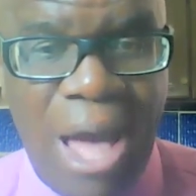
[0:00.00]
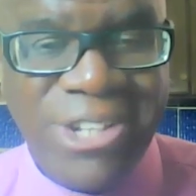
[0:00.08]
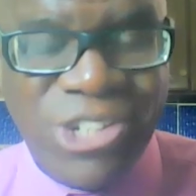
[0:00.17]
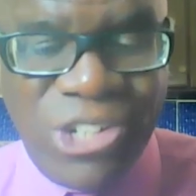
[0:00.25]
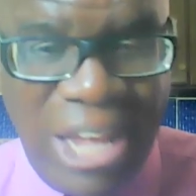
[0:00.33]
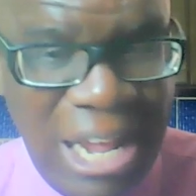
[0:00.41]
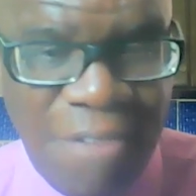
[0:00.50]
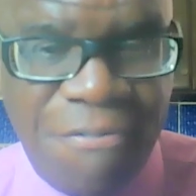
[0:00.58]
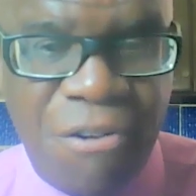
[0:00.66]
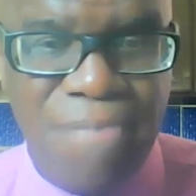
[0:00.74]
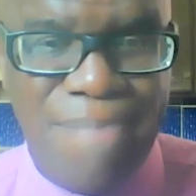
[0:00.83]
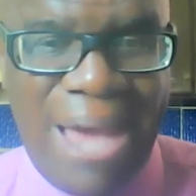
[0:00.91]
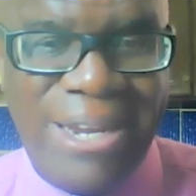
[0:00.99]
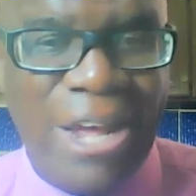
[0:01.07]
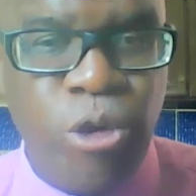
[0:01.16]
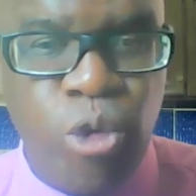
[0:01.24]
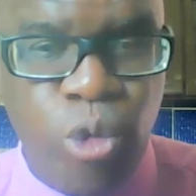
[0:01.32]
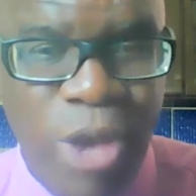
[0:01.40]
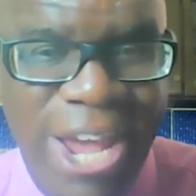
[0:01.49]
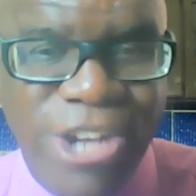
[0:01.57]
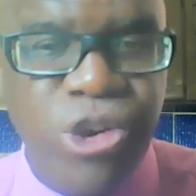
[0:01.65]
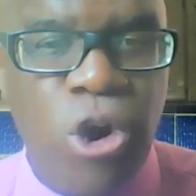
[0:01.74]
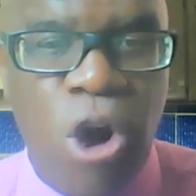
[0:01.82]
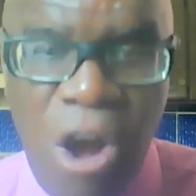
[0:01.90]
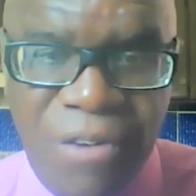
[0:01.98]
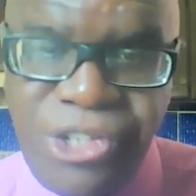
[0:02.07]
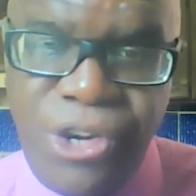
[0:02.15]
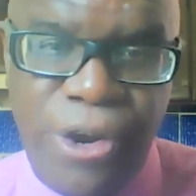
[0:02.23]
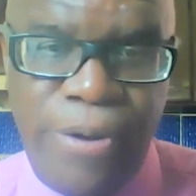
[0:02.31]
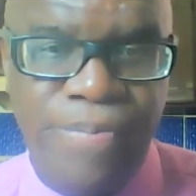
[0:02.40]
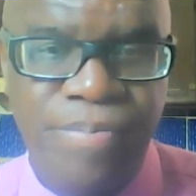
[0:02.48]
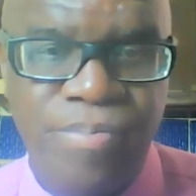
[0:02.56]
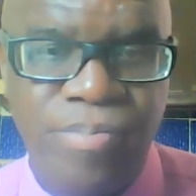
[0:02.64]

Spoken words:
a skillful man, a great orator,